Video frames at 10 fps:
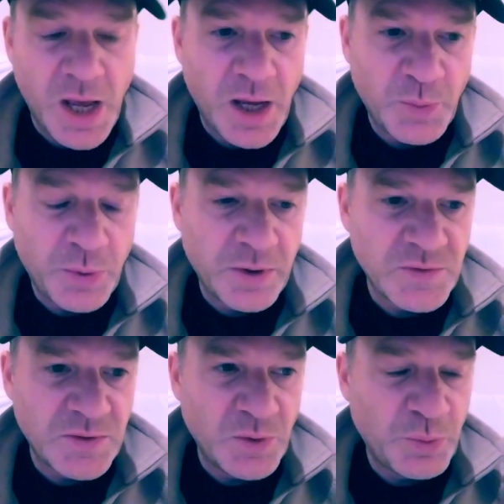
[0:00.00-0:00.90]
A
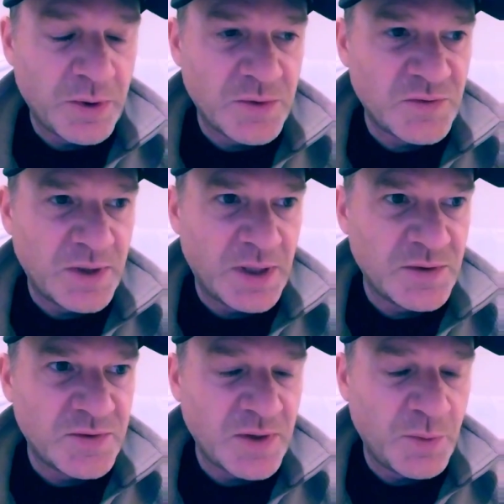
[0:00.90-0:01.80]
personal person is
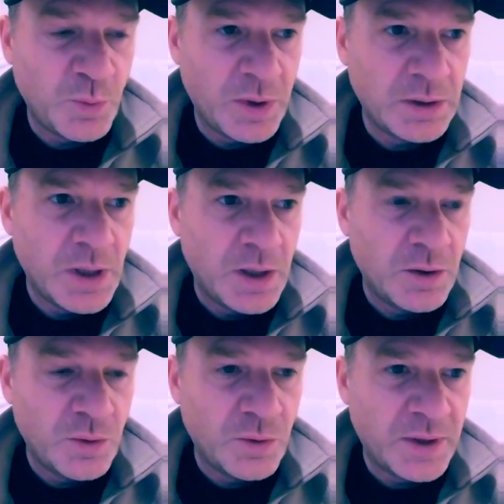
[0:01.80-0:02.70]
someone
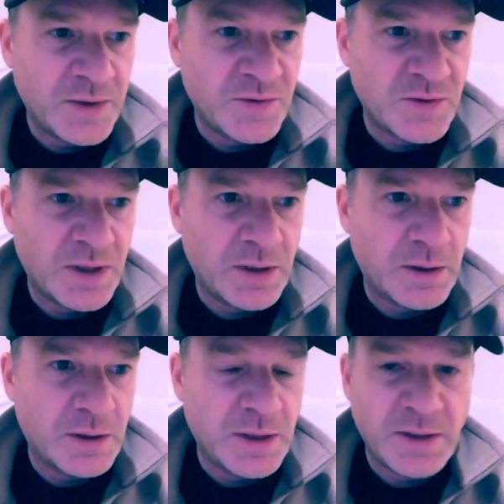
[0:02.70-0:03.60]
who is
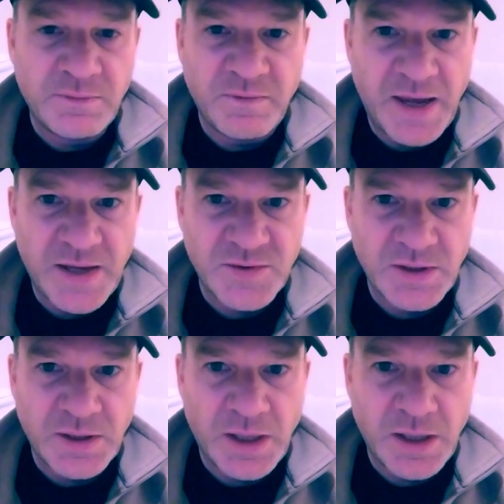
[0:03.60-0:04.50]

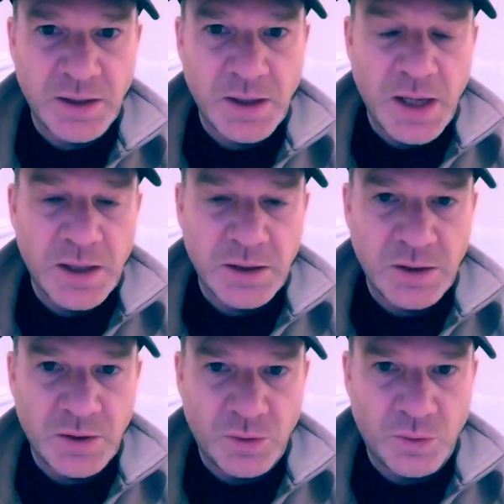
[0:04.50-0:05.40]
invested in
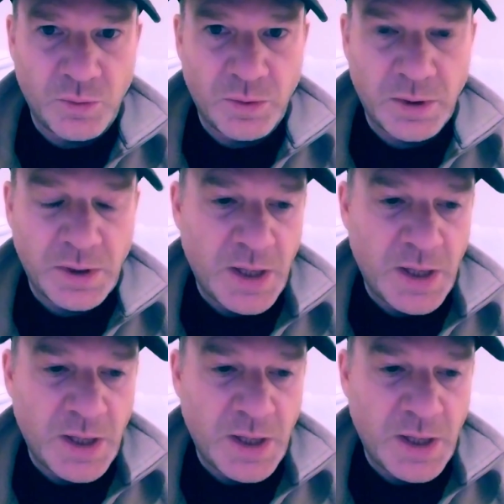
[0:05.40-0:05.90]
you.